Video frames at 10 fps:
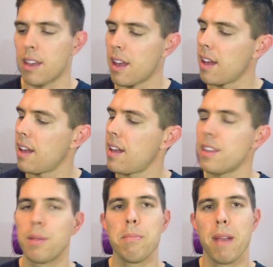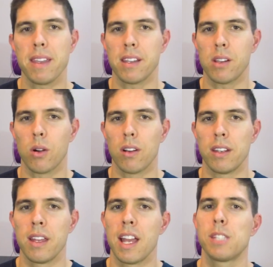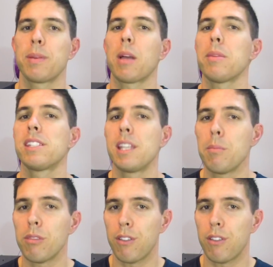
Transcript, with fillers: Ah, the Maker coin. It's become a symbol